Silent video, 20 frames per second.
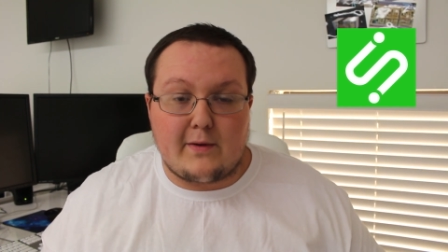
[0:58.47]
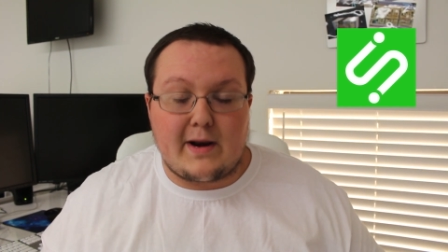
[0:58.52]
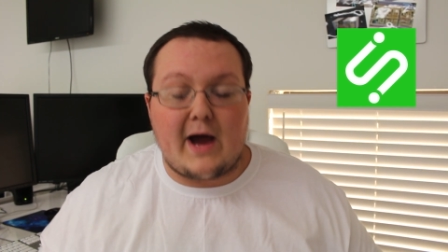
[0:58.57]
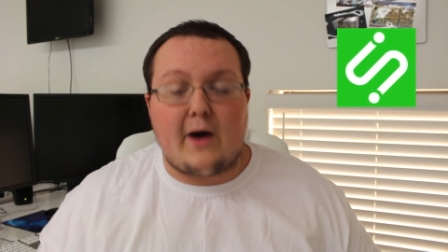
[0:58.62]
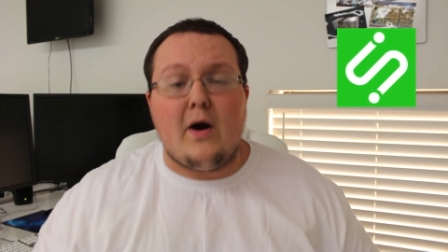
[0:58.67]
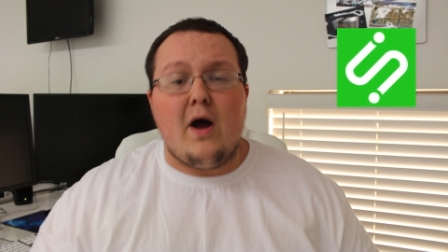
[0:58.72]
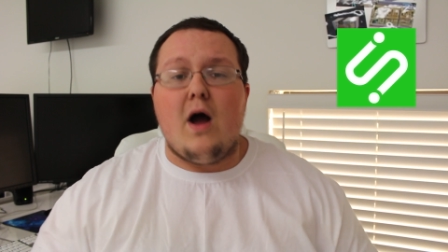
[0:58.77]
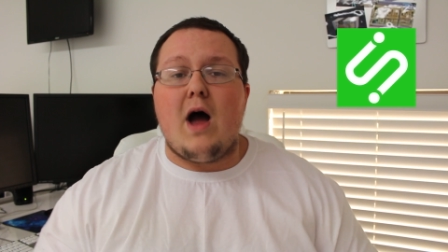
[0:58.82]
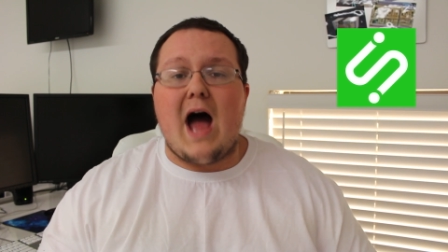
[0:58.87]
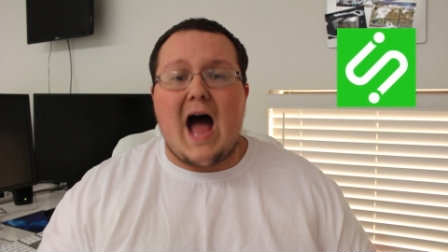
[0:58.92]

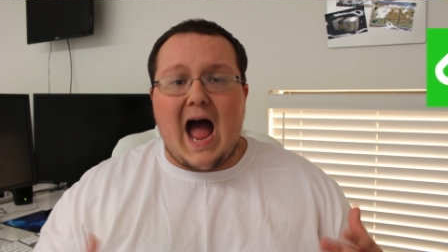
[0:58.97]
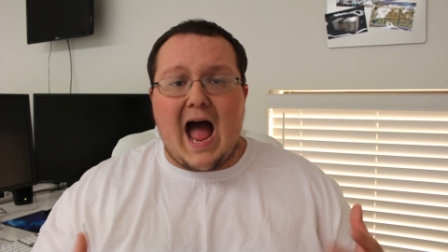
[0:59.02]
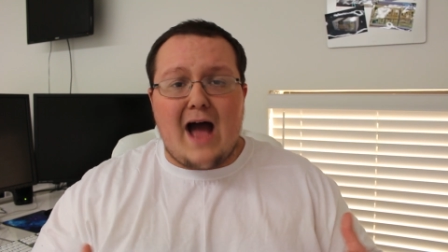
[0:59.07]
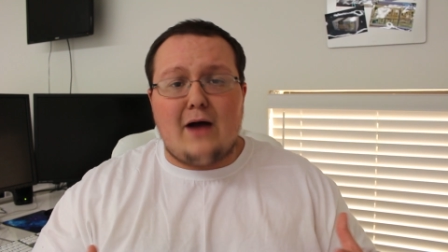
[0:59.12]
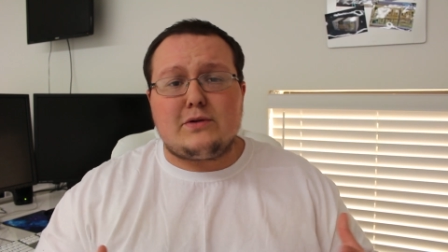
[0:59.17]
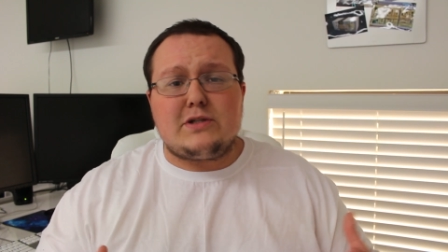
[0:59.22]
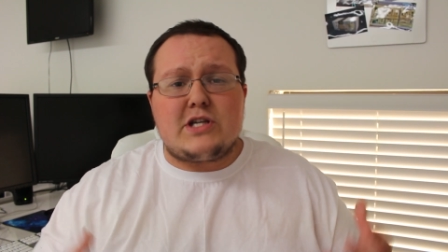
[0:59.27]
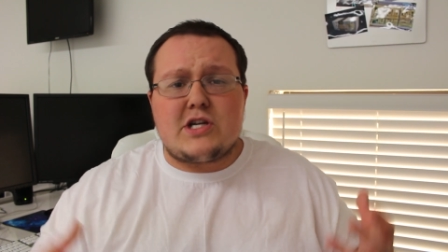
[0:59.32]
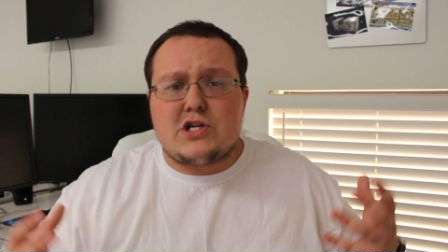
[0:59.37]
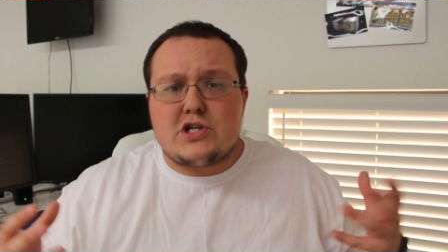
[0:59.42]
Now,
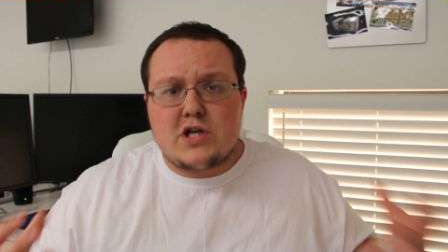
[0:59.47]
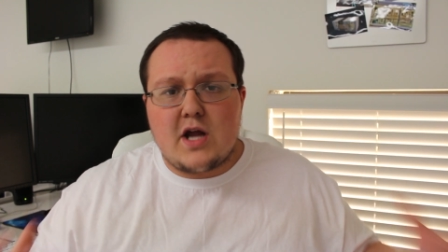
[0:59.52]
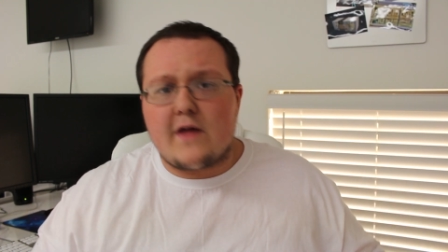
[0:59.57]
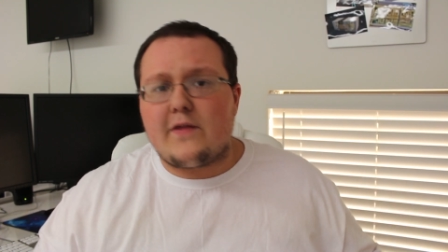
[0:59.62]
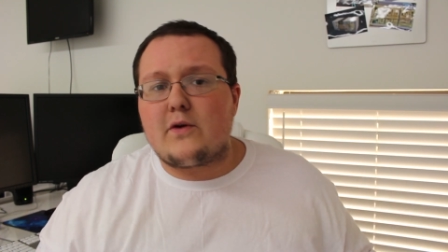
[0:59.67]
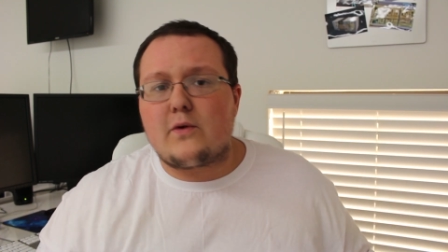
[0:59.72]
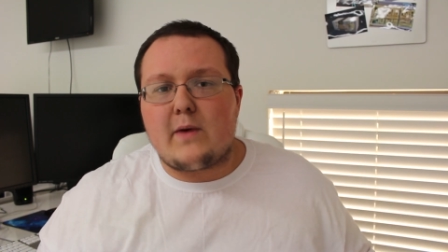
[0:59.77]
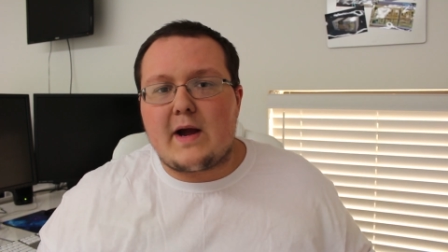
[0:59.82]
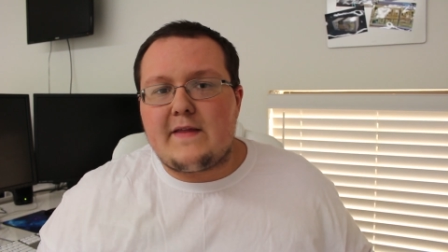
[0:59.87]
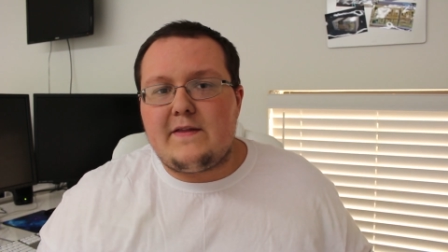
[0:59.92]
how's
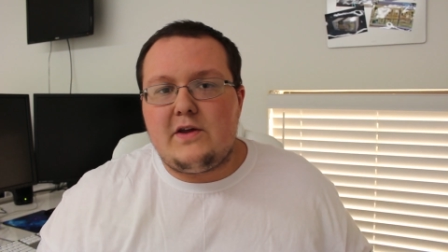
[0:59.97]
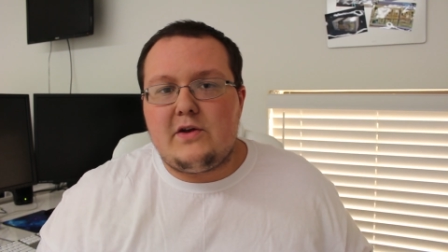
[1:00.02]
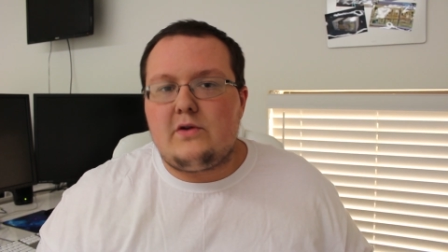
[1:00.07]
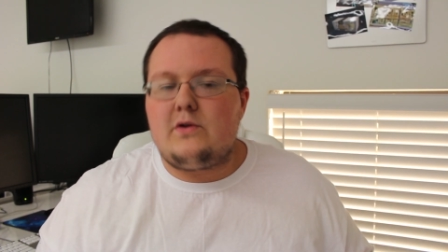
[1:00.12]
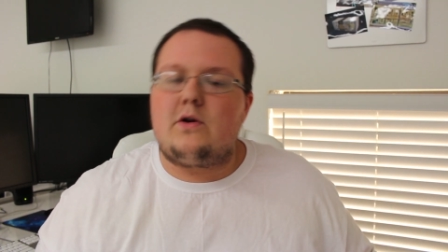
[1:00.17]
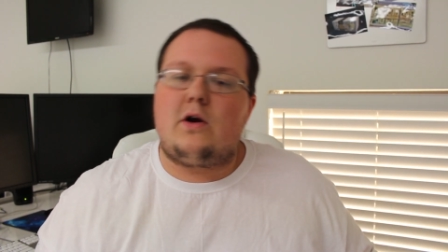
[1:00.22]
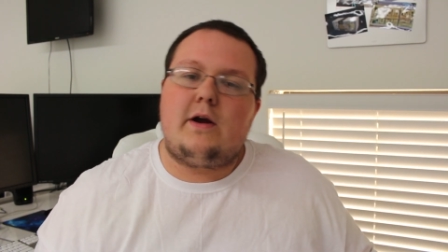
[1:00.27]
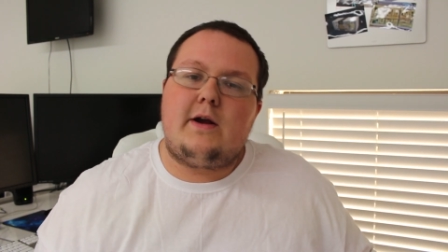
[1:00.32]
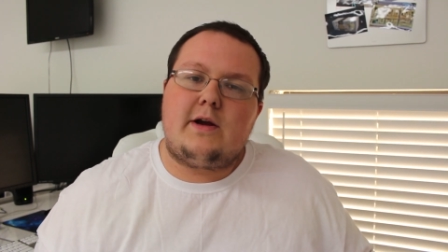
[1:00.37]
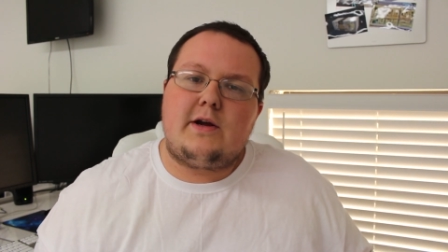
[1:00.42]
another way that you can
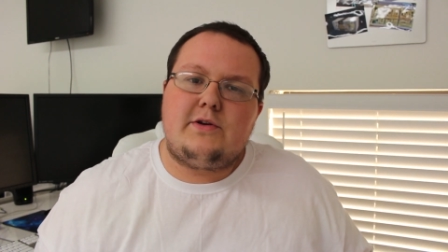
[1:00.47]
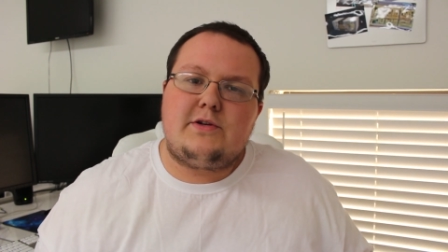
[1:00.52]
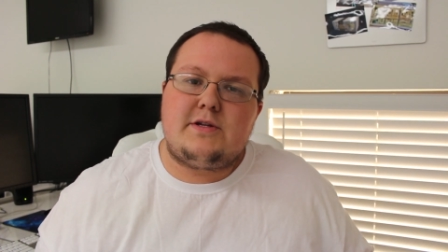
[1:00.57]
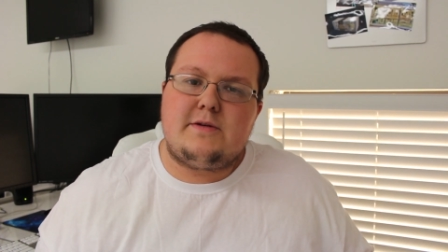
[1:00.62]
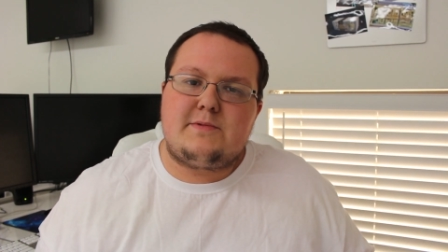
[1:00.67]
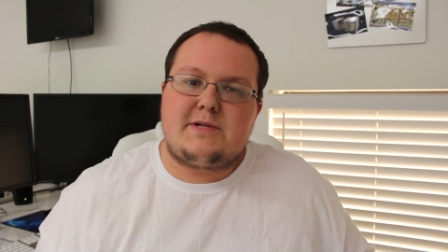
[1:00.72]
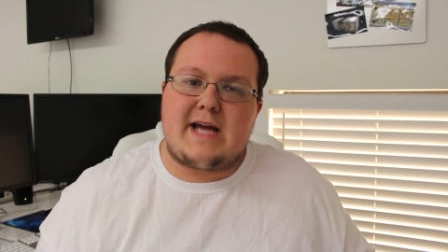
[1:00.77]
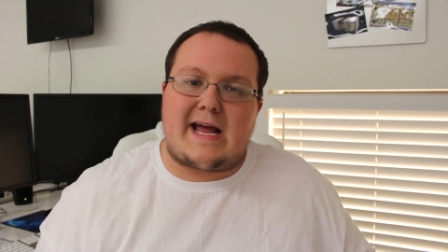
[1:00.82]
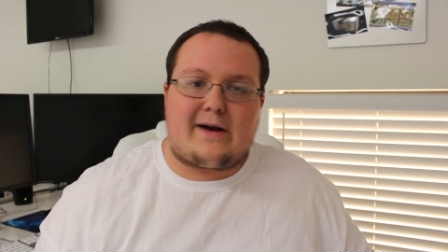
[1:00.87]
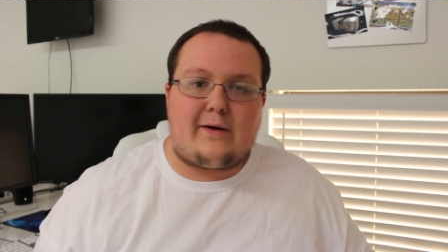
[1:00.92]
grow your
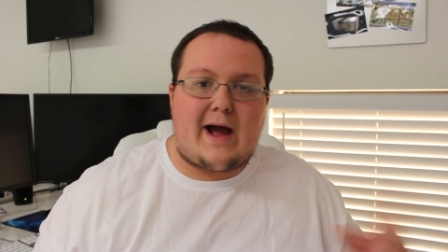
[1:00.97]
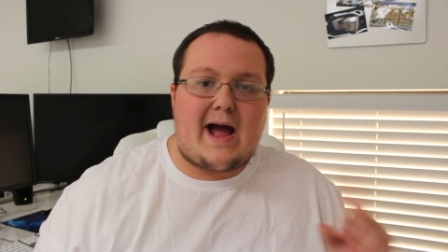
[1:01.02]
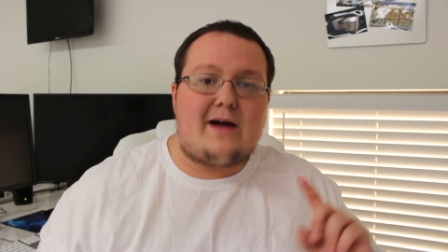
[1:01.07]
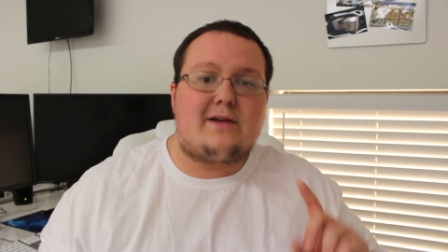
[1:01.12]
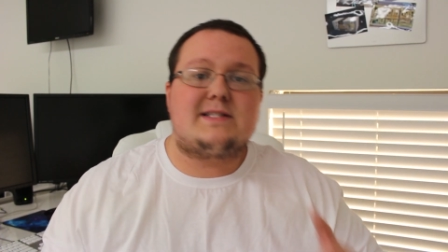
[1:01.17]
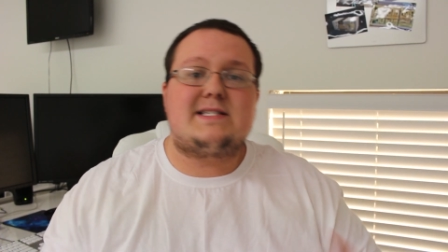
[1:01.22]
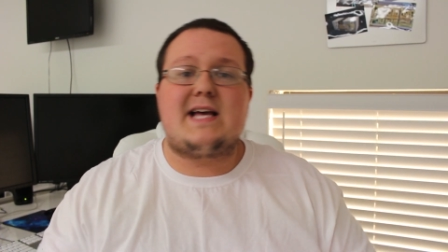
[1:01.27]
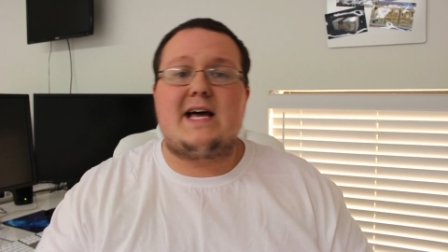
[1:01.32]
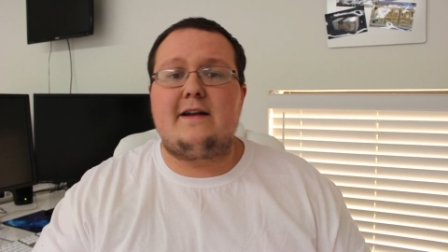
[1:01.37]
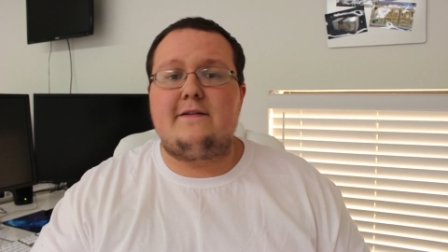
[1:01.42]
YouTube channel
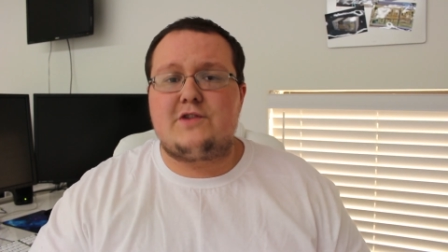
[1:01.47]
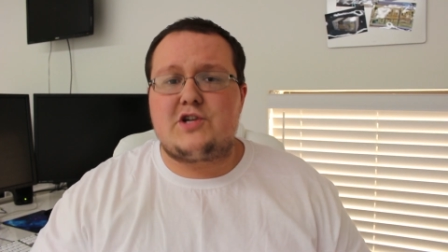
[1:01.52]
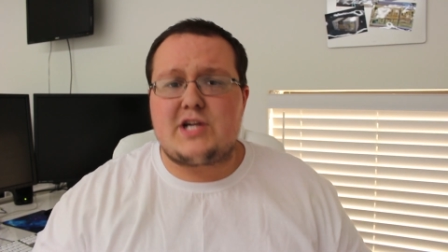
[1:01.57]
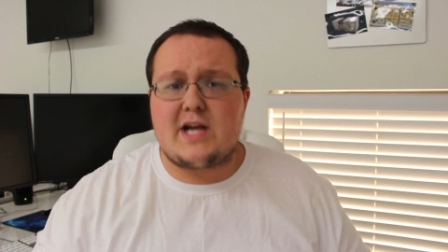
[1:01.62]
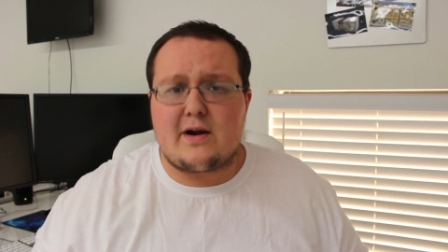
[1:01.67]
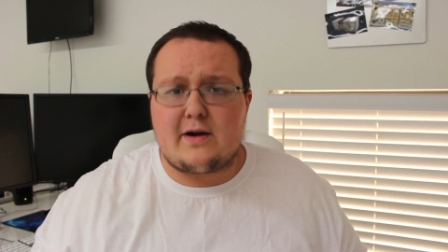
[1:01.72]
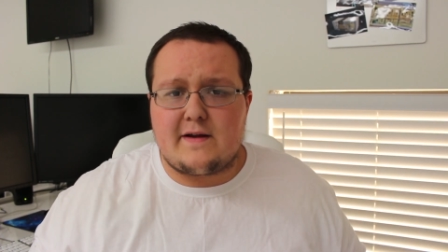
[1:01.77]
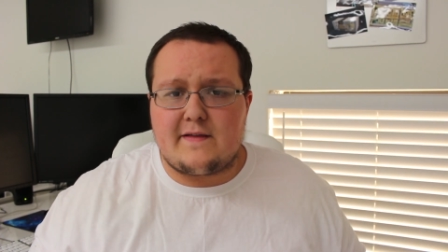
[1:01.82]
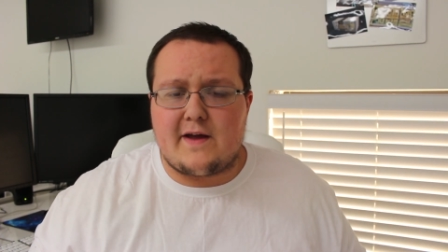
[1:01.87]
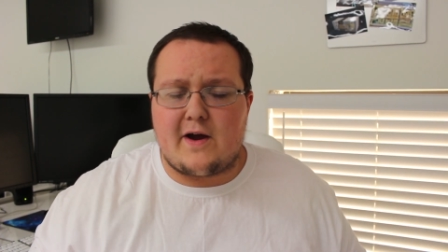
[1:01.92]
outside of
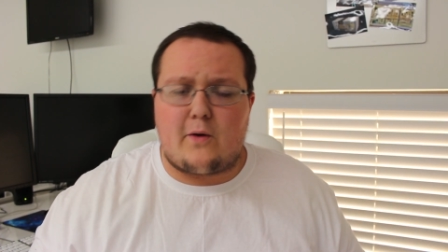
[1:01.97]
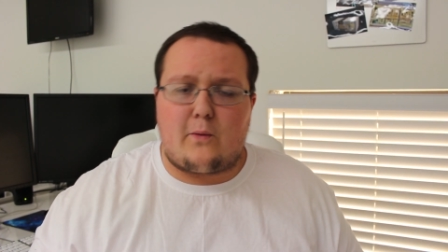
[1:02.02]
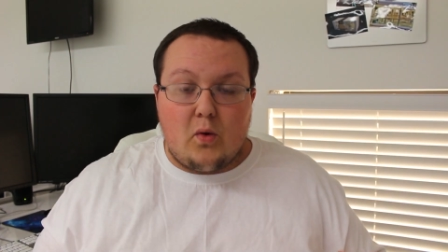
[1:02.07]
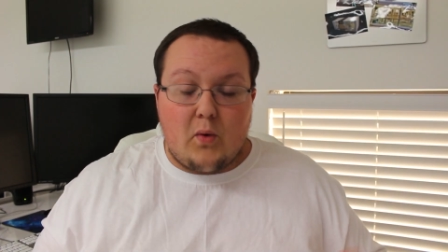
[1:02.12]
Sharree though?